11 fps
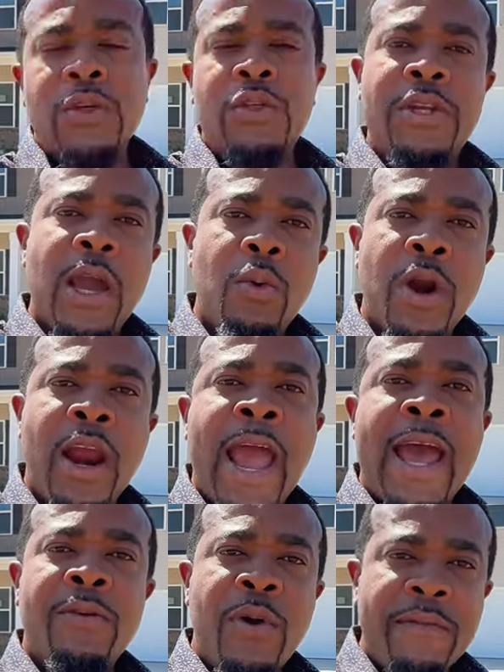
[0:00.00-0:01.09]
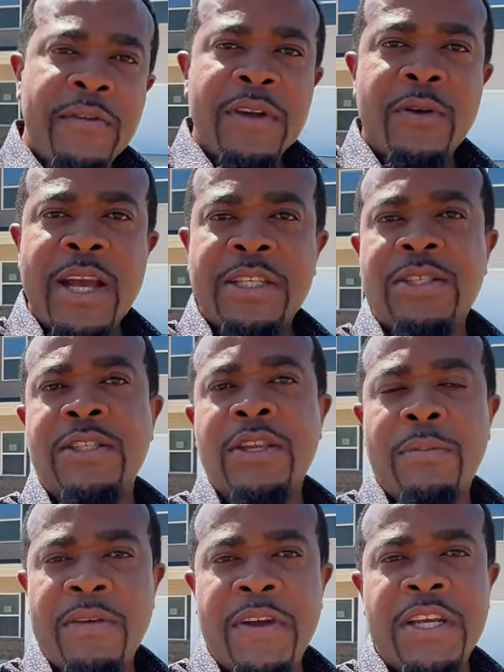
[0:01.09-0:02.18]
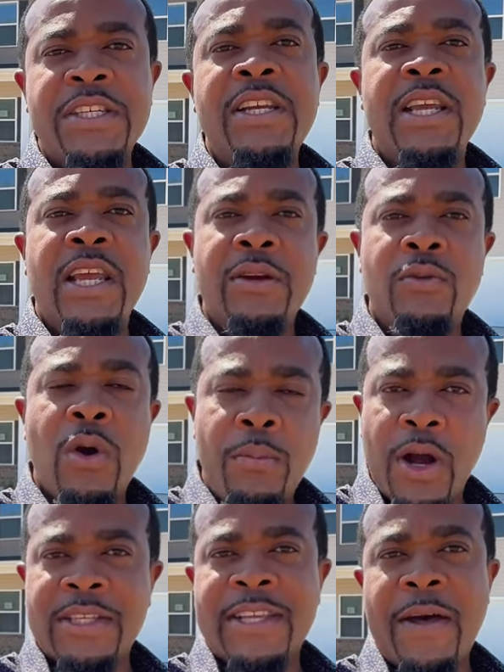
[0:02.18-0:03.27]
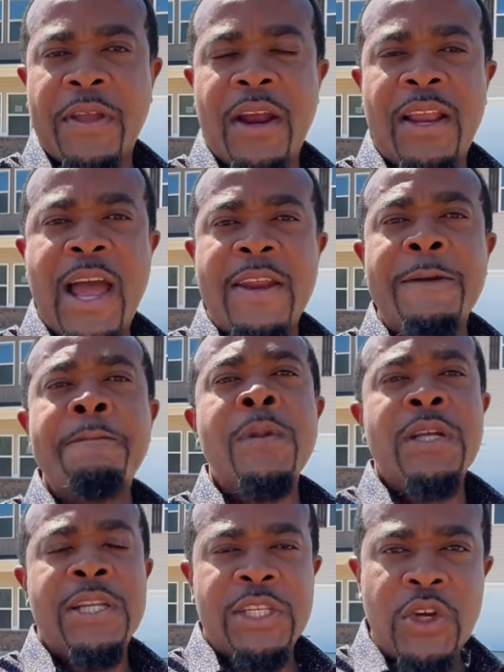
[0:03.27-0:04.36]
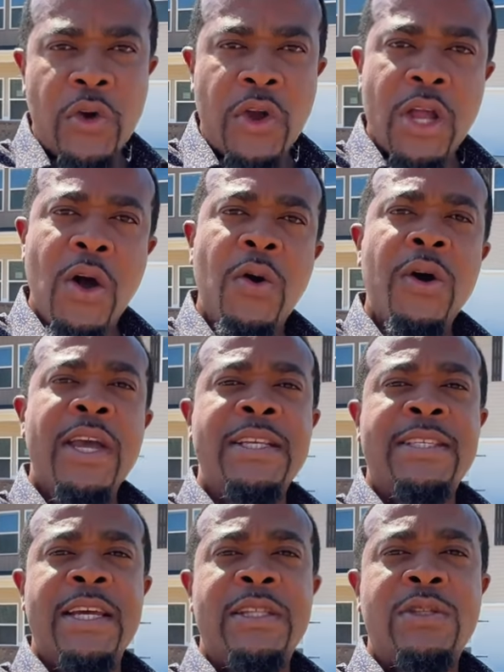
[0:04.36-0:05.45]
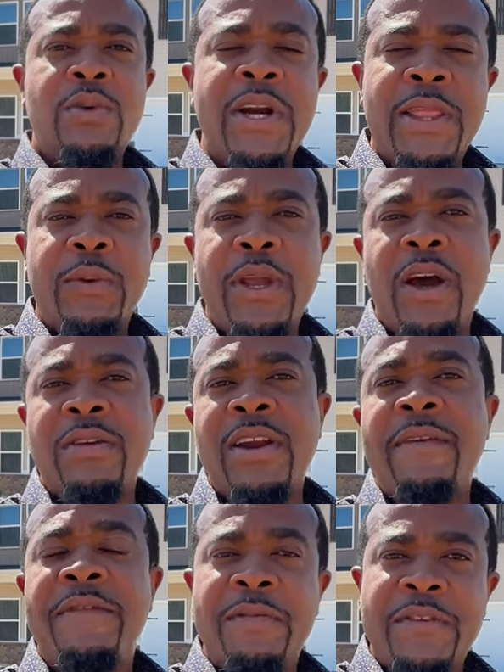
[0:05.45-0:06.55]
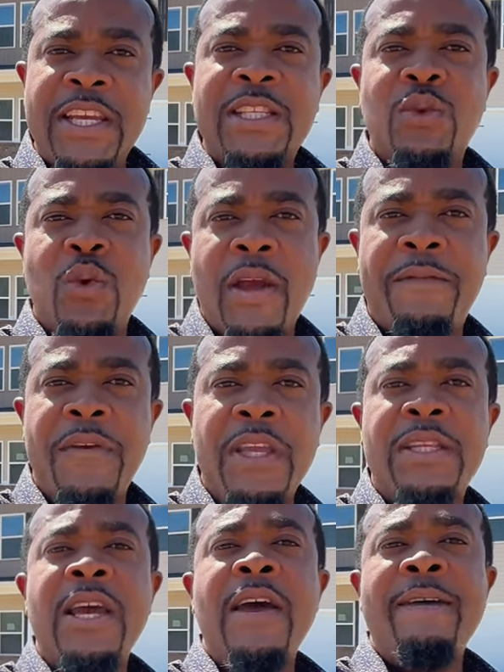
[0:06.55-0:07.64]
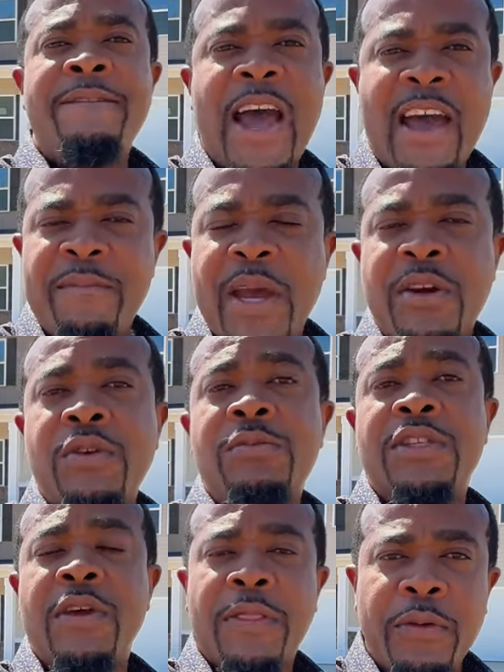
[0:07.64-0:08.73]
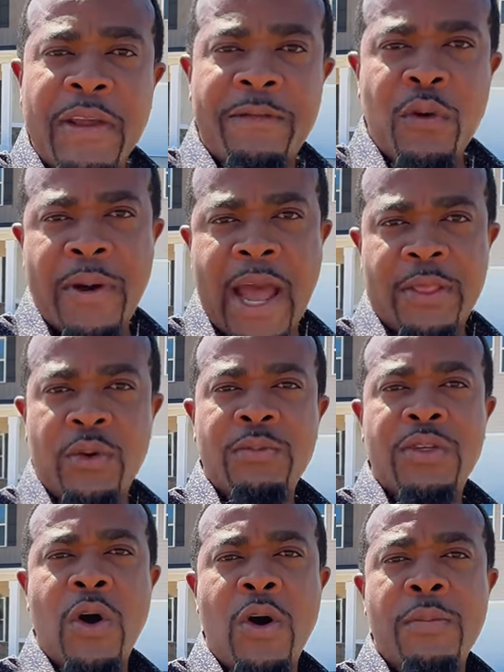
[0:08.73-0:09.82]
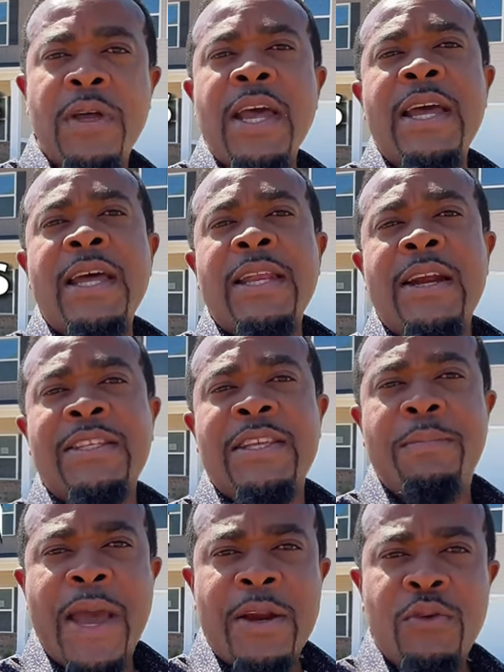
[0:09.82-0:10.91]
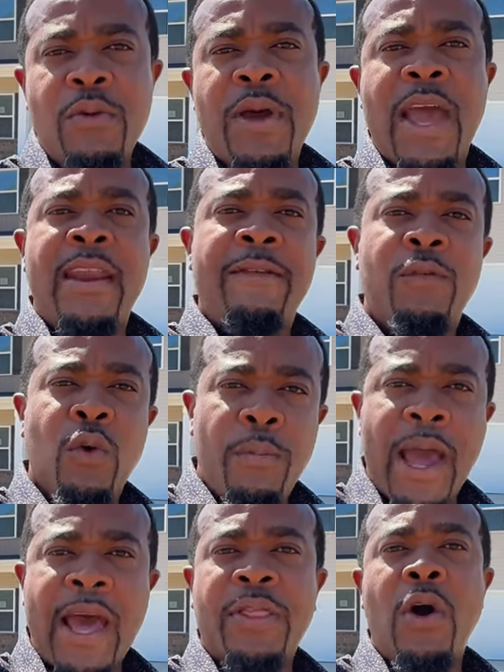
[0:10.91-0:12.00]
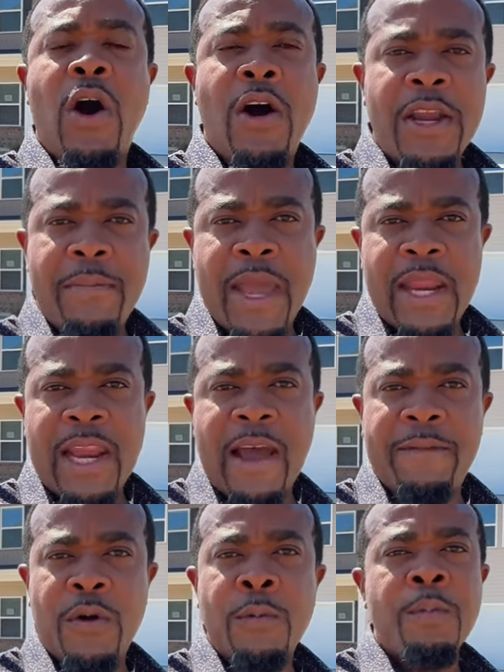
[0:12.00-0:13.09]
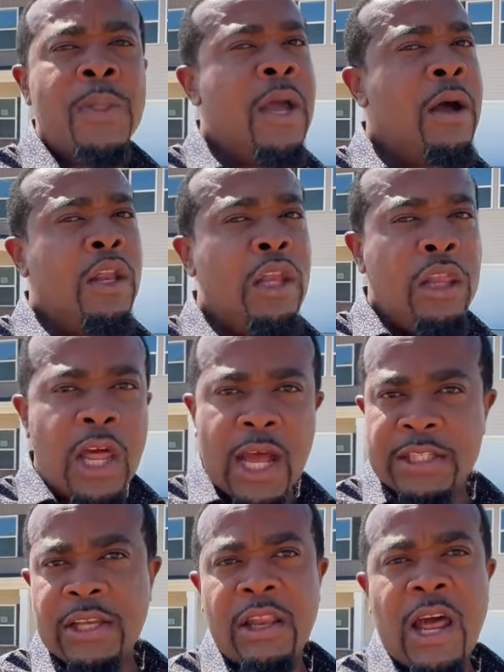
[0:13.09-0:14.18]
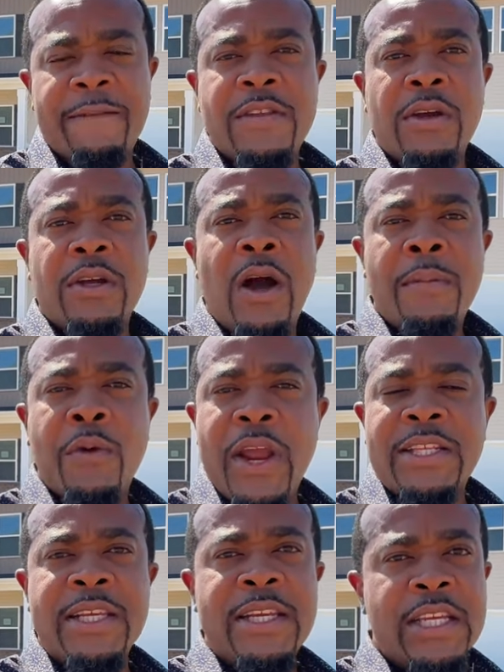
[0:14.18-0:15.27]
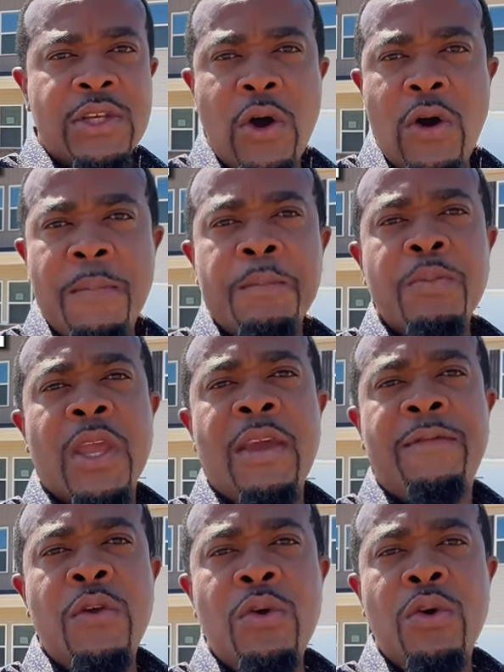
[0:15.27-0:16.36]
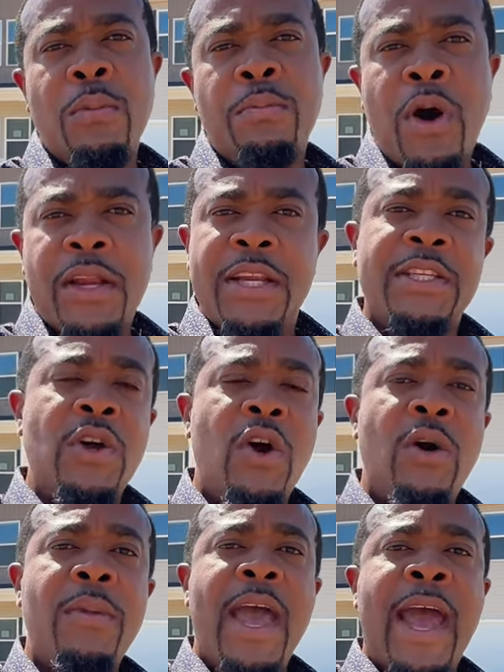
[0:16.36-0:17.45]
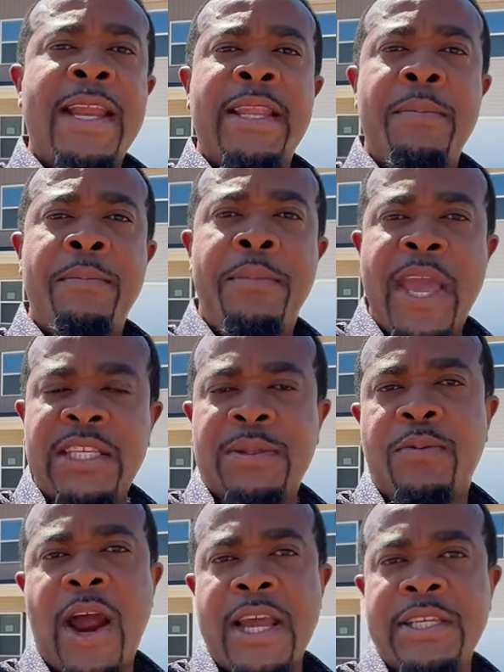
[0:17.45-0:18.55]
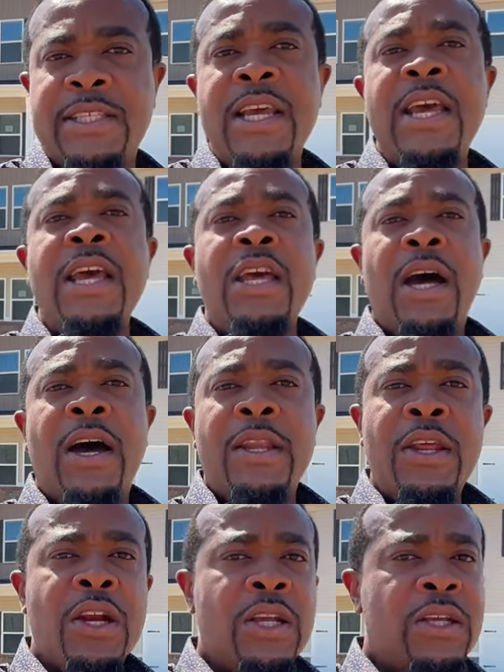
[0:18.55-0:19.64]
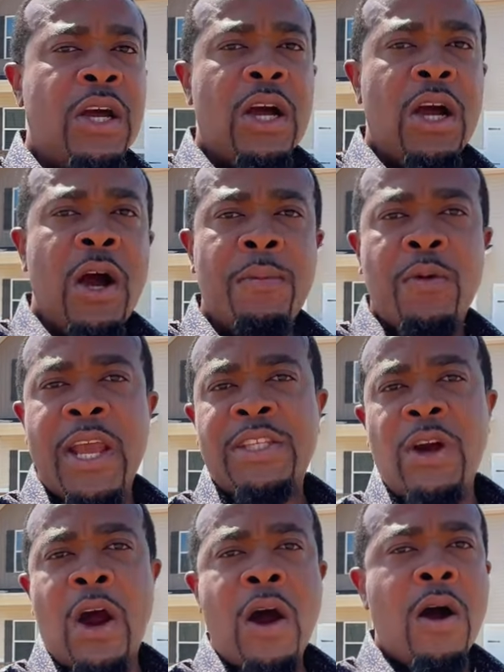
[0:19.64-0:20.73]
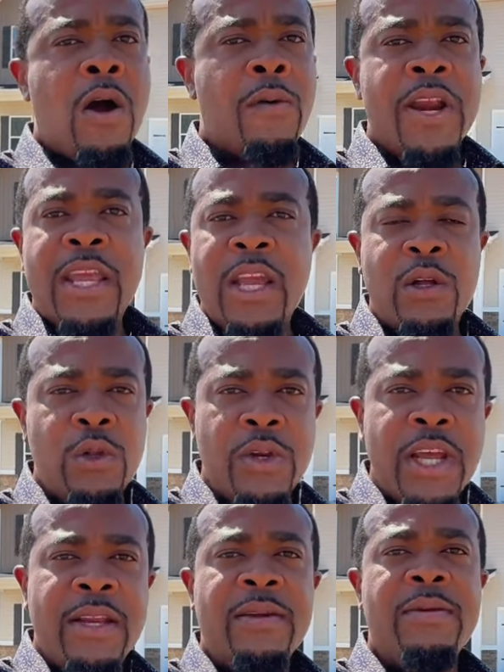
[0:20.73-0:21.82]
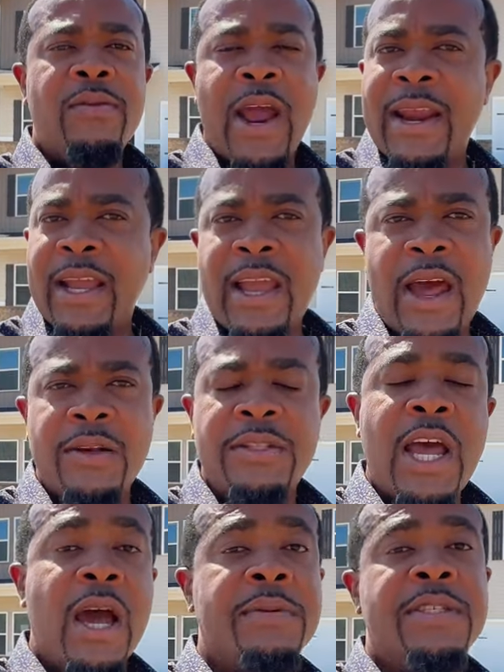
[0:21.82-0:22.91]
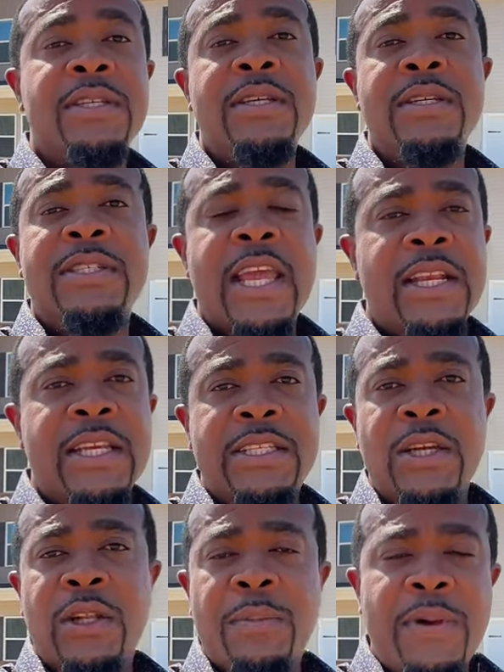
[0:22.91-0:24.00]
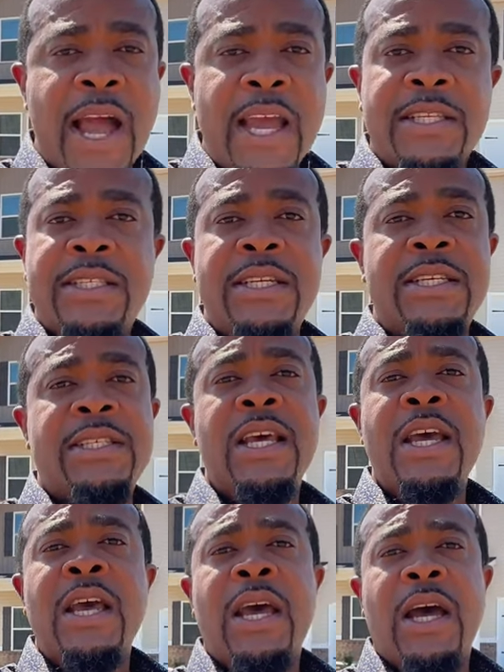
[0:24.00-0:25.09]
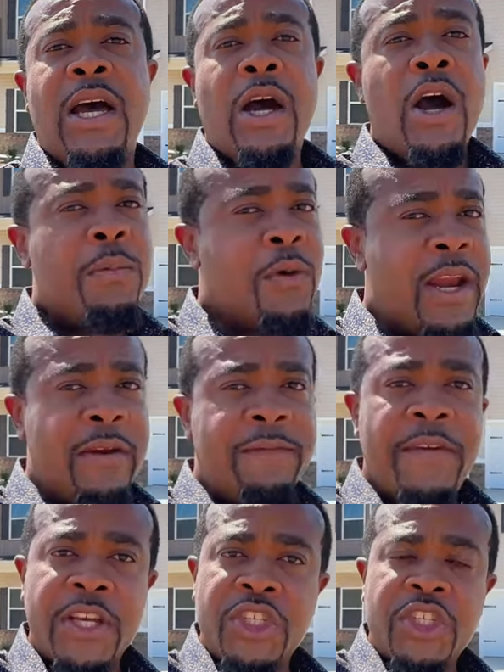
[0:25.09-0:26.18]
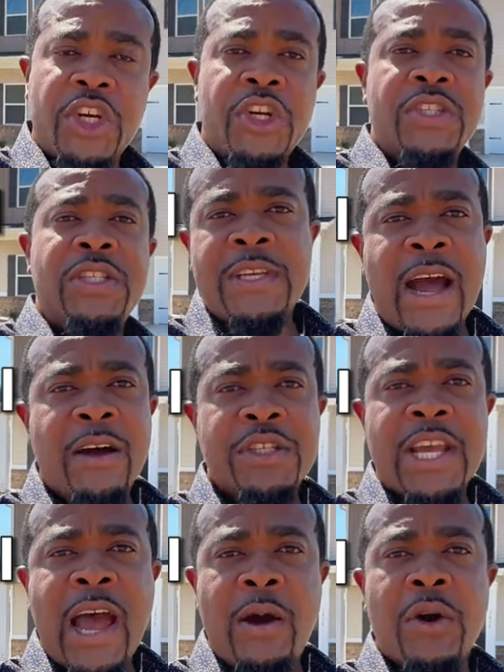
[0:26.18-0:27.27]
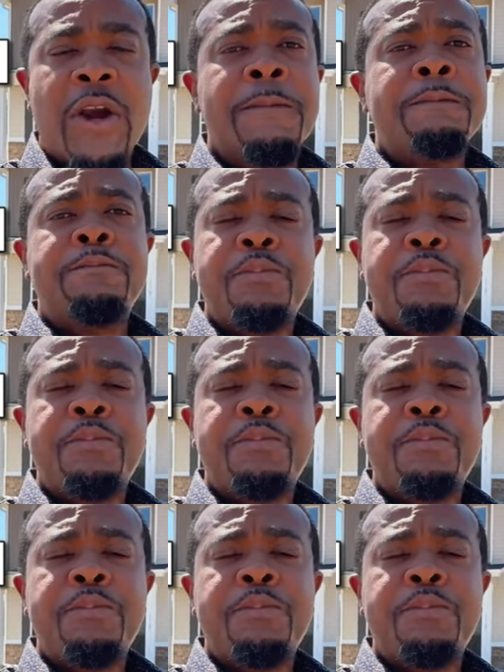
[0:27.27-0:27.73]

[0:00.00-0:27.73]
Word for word: So today we're at Ravencrest subdivision in Roebuck, South Carolina. The Jodeco is a 2,315 square feet, five bedrooms, three full bathrooms home. There's a bedroom and a full bath on the main level. Lots and lots of upgrades in this home. If you bought this home at the base price, uh, there are upgrades are already included, granite countertops, stainless steel appliances, uh, upgraded fixtures, tile shower,